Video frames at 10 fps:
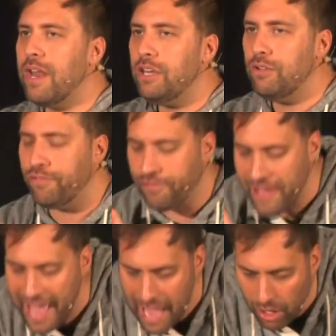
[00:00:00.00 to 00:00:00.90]

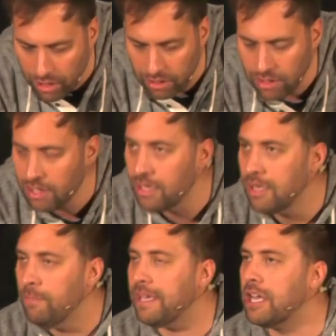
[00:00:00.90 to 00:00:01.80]
fail,
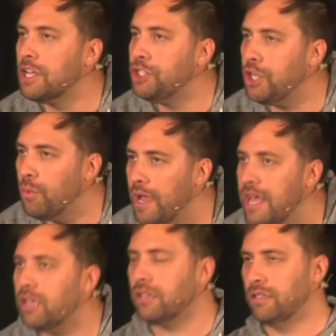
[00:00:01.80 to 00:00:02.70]
because you
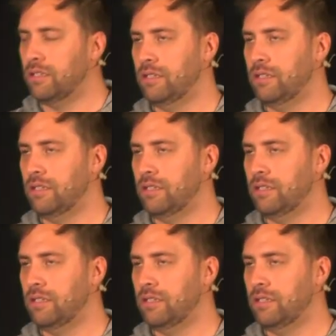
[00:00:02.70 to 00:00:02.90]
will,